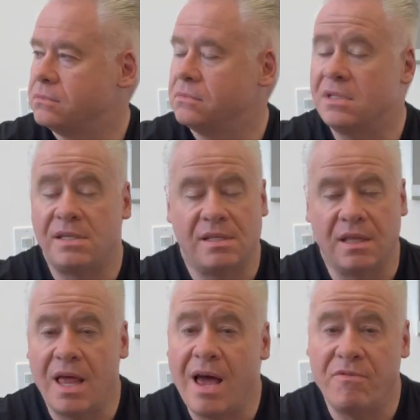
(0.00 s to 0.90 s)
This is a
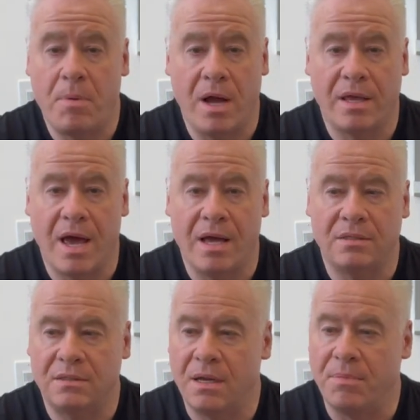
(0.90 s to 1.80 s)
live
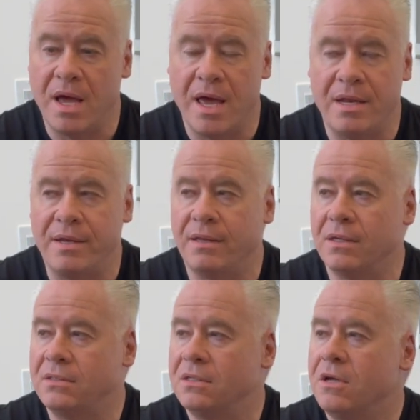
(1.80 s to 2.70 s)
podcast. I'm not editing
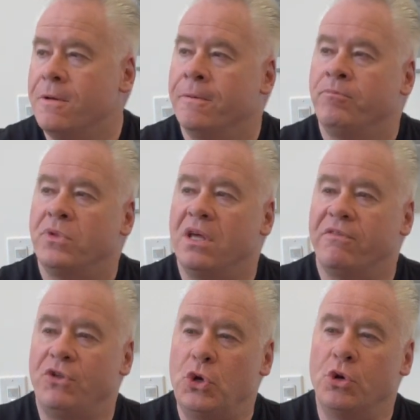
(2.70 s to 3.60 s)
this.
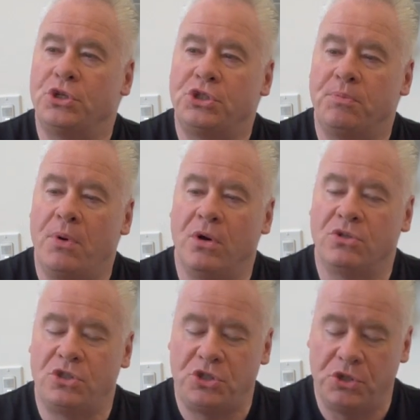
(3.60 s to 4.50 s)
If you are
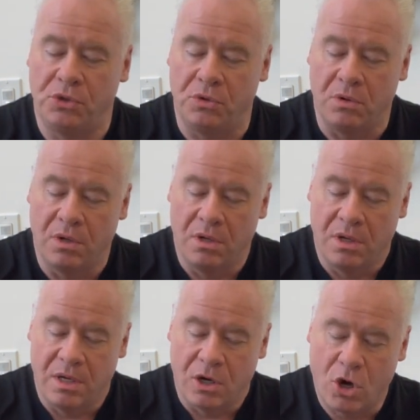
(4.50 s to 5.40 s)
supposed to
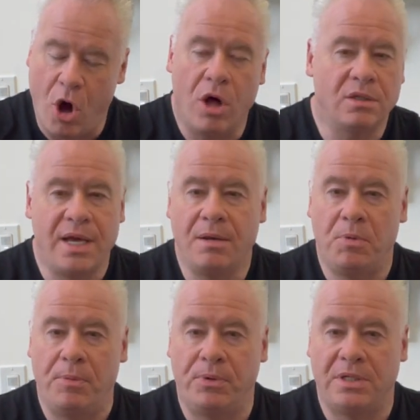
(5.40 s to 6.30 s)
call 10
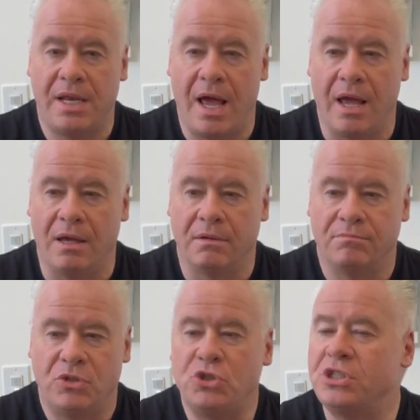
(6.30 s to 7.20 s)
people today,
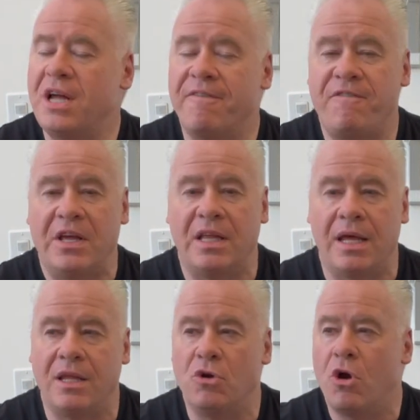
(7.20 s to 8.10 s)
you're just not feeling it,
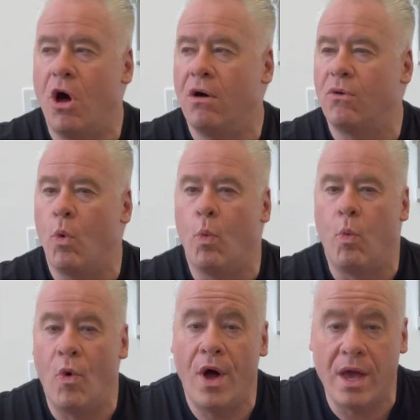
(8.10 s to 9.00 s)
and you call
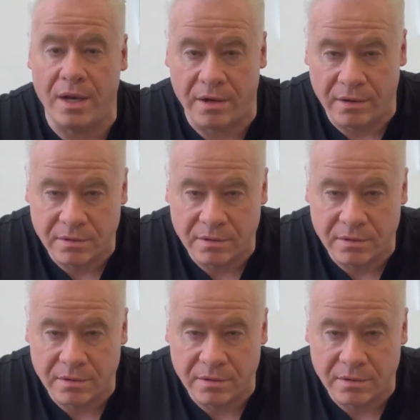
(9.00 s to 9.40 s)
one,